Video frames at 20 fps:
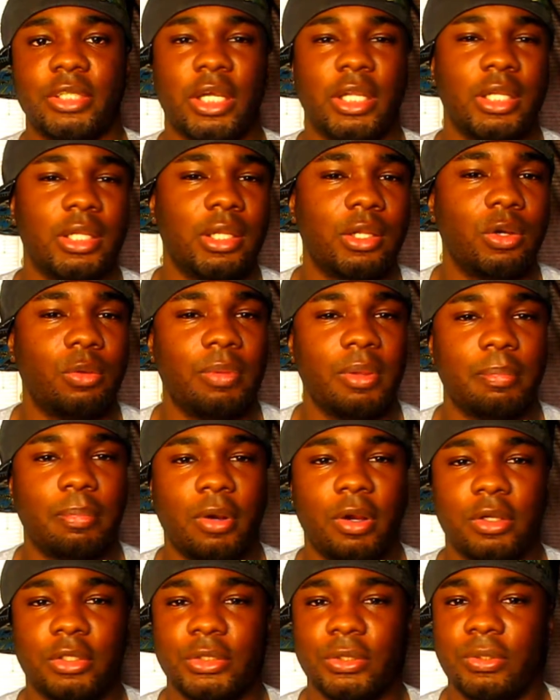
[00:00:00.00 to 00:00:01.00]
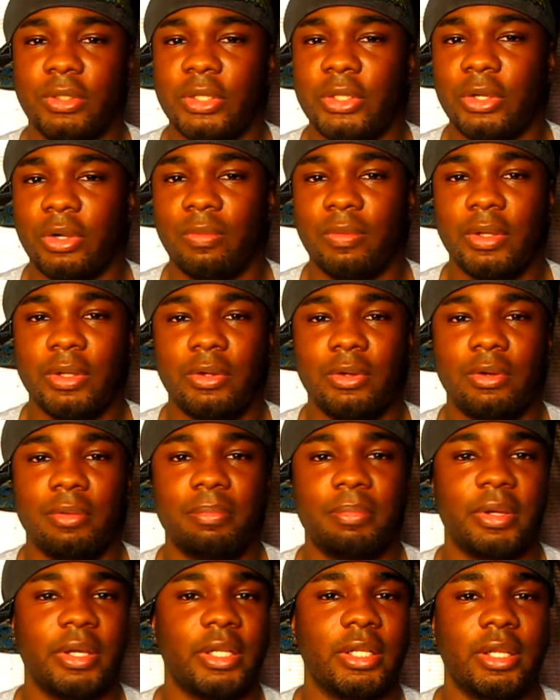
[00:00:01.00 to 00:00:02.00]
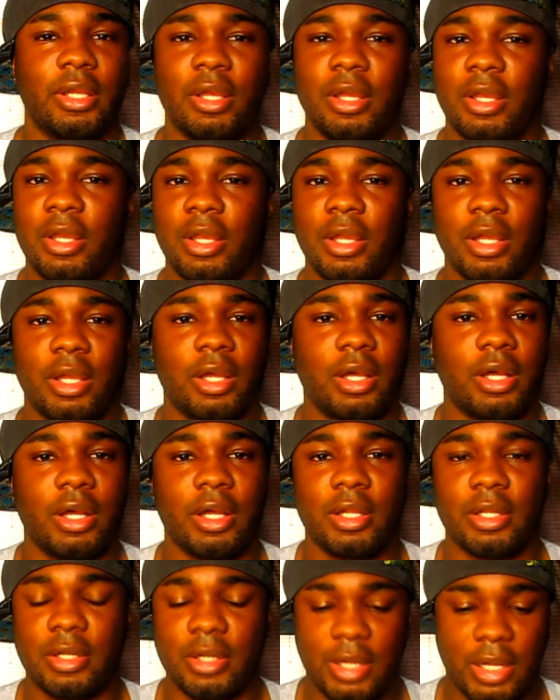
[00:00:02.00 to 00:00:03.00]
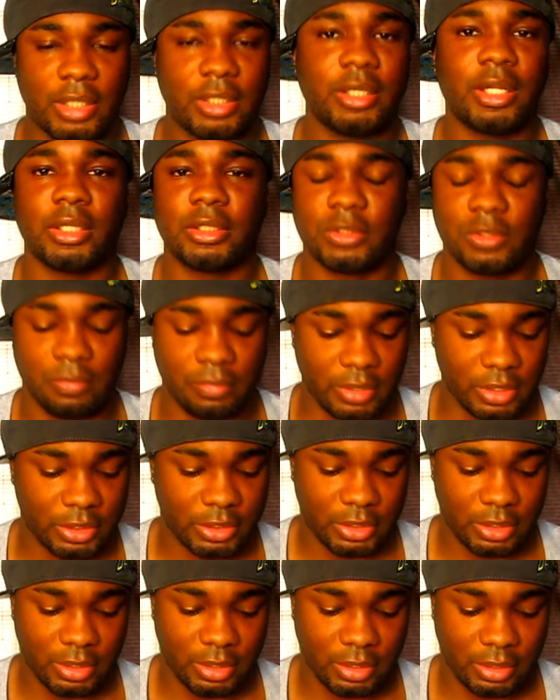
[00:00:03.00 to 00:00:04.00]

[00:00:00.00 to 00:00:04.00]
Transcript: A little bit partial to Del Rio, but not so much.